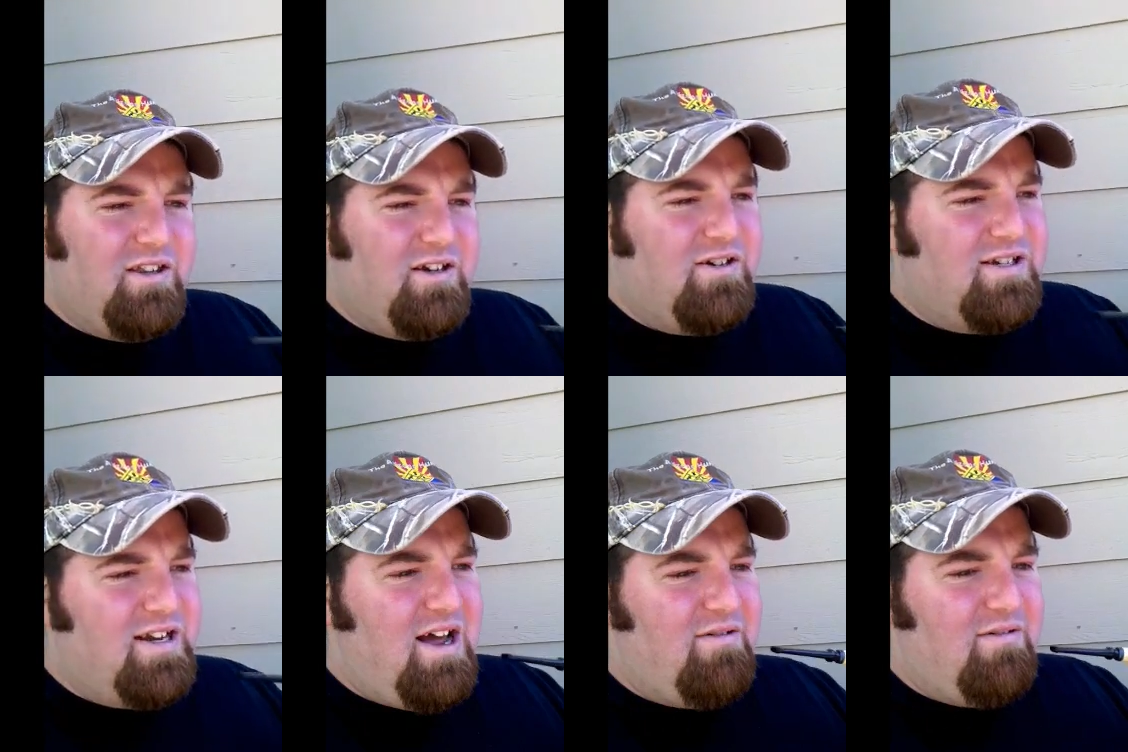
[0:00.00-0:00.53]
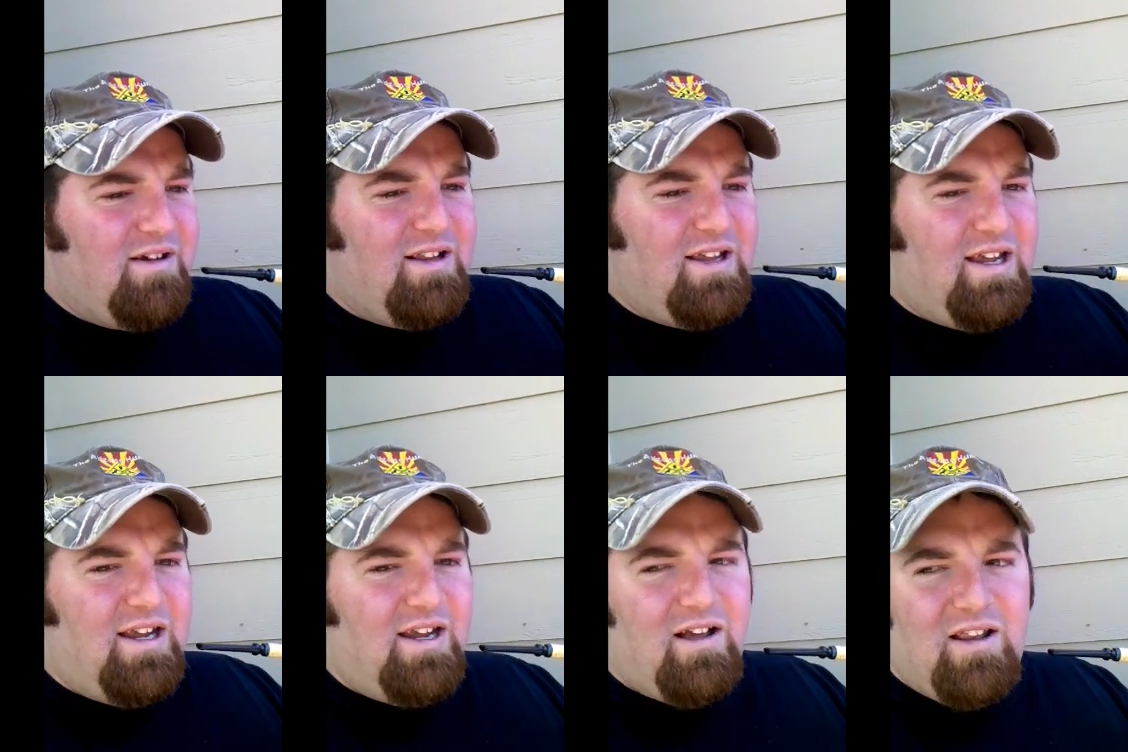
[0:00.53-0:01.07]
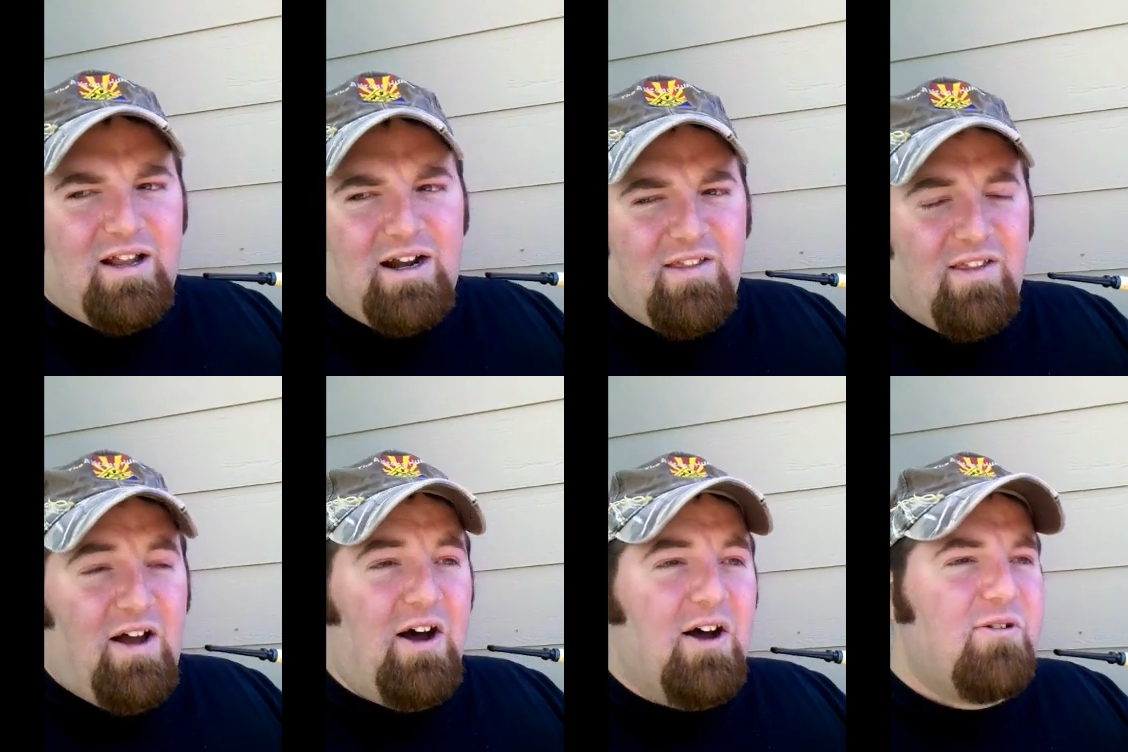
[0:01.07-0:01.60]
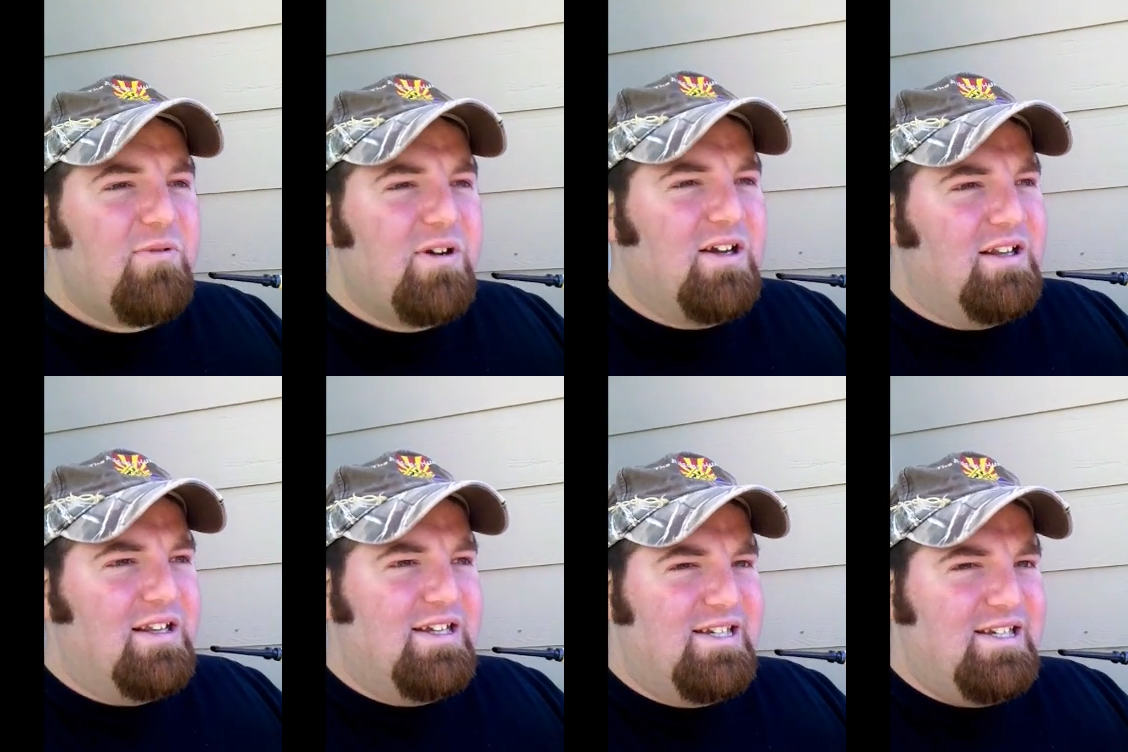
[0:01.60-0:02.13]
there's not really a lot of the
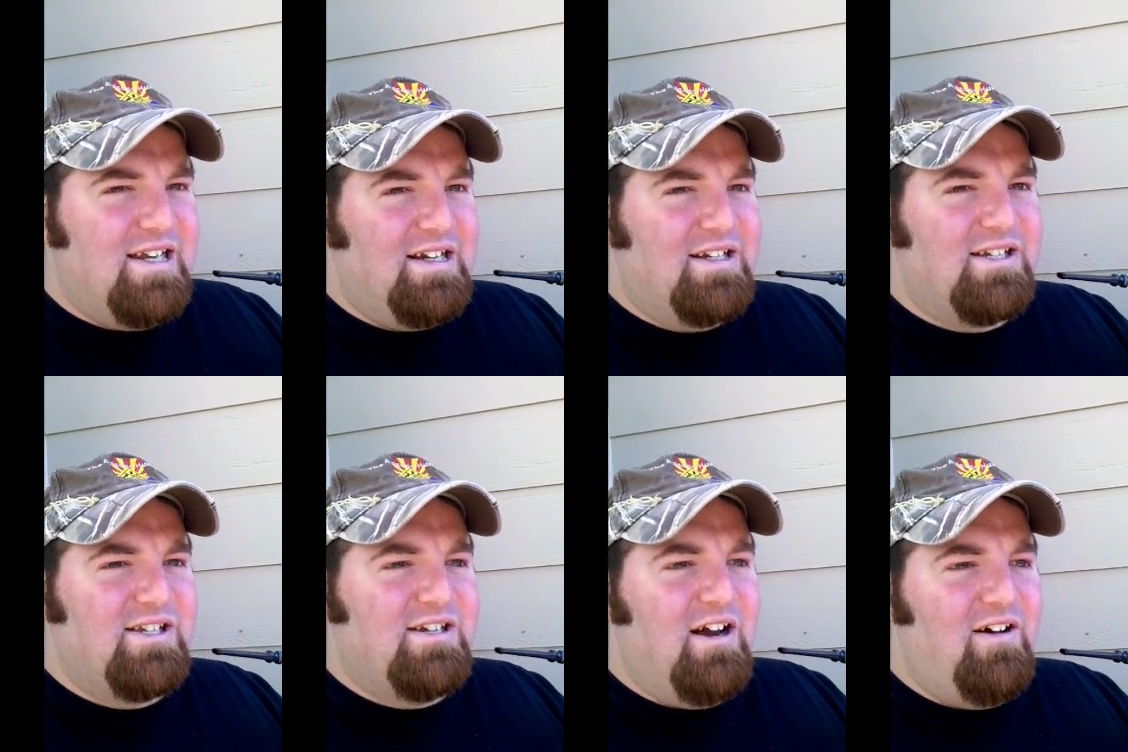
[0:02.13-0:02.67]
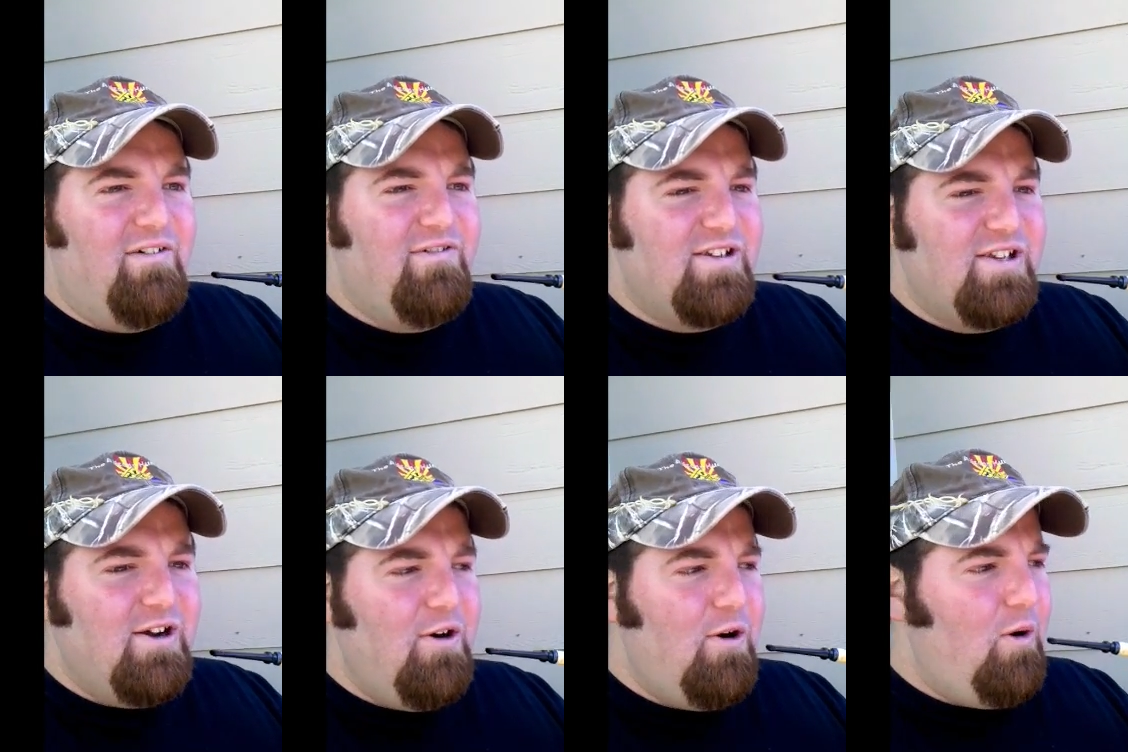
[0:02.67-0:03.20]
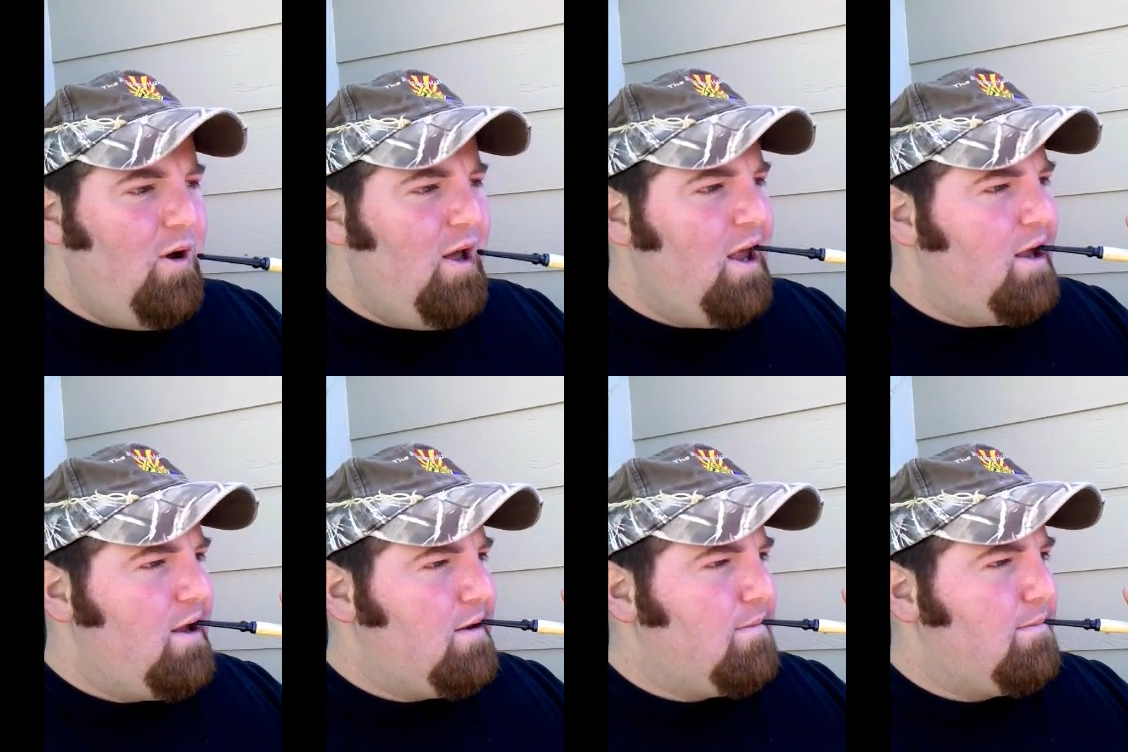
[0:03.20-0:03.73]
unrealistic stuff, so